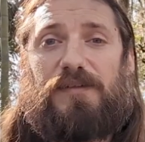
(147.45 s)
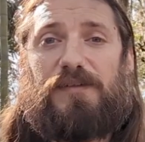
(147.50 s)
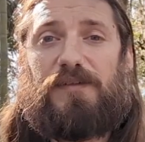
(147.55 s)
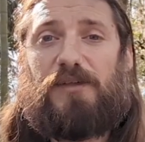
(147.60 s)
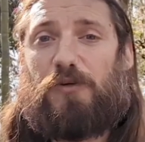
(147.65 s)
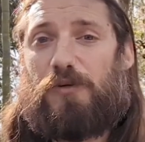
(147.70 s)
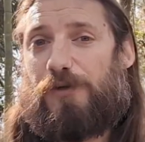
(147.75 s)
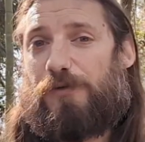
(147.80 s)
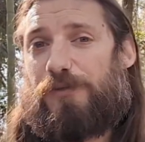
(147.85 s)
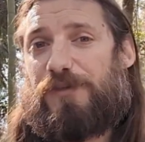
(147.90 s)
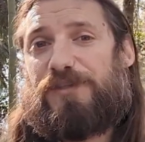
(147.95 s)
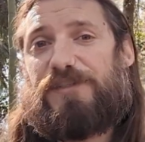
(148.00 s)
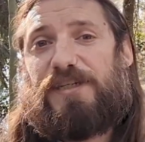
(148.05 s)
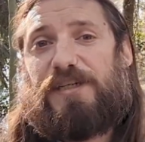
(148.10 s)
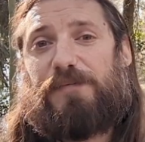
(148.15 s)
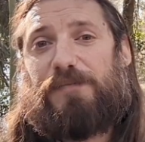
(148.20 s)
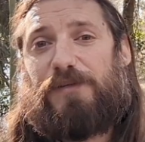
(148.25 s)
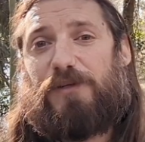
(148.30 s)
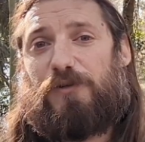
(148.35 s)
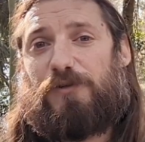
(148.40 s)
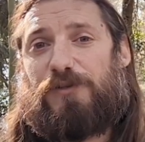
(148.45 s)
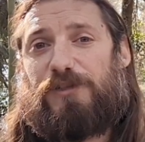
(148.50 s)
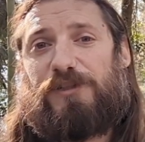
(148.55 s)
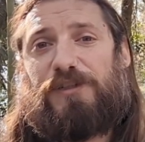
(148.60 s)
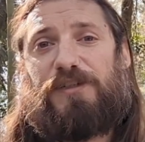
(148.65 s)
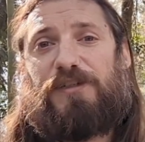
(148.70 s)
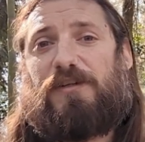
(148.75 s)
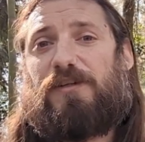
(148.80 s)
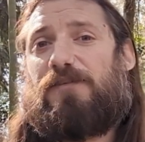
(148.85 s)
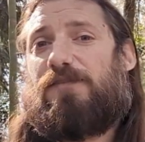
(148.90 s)
Going with the same
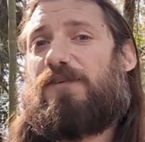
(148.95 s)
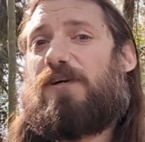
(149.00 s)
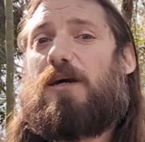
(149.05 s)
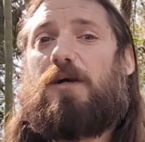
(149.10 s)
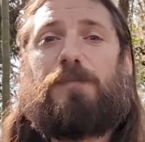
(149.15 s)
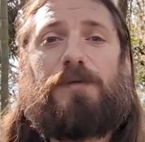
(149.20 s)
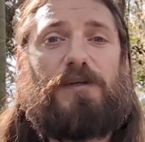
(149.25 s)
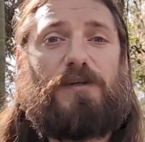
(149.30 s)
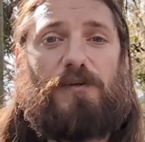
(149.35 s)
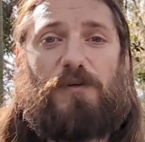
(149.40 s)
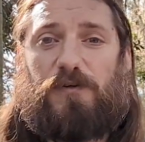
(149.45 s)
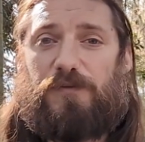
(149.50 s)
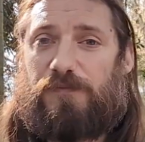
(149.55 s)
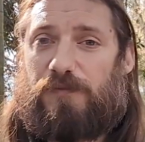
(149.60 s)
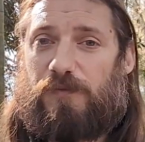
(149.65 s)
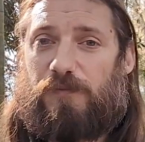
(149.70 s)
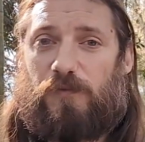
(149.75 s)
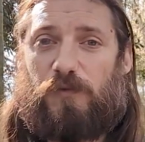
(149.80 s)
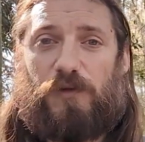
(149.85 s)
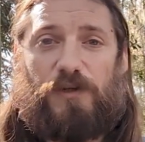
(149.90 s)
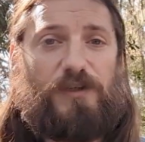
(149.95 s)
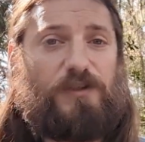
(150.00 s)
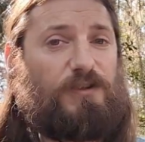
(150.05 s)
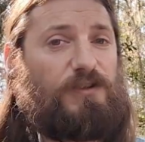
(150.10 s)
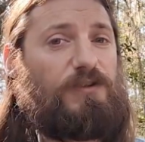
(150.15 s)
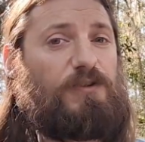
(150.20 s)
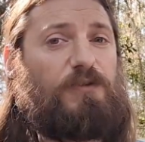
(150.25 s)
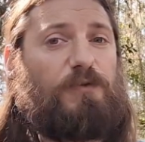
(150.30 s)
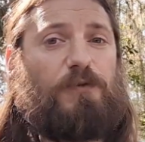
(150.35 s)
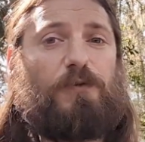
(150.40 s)
notion of coming home from work or
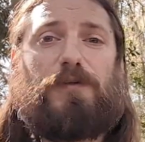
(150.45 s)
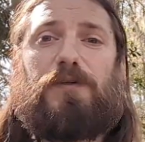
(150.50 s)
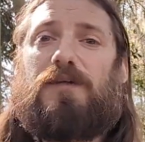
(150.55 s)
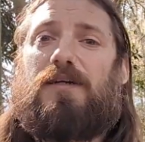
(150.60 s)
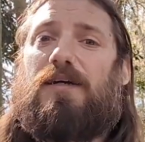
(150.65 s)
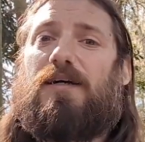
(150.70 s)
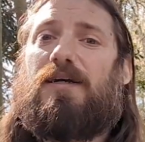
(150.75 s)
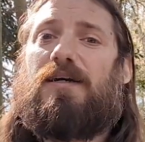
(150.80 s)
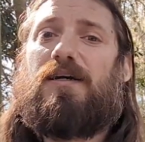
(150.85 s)
school,